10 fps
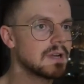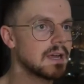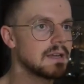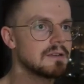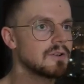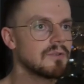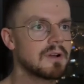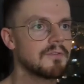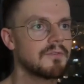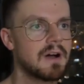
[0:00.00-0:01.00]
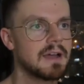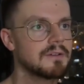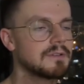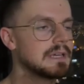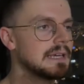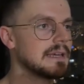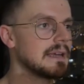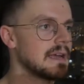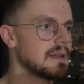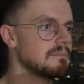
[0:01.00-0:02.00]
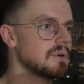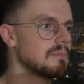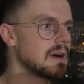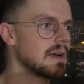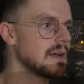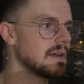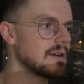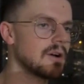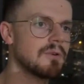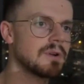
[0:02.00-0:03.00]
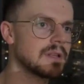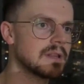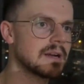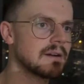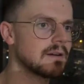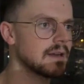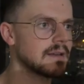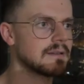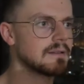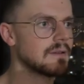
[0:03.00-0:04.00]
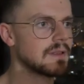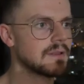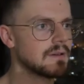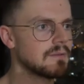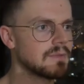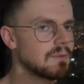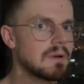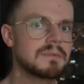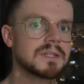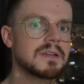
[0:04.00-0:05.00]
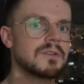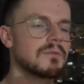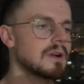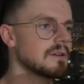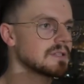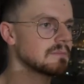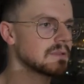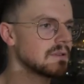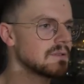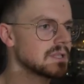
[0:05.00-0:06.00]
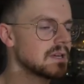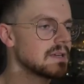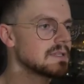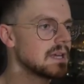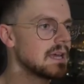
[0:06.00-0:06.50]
I had to create a file and put my code in there and the website URL, something along those lines.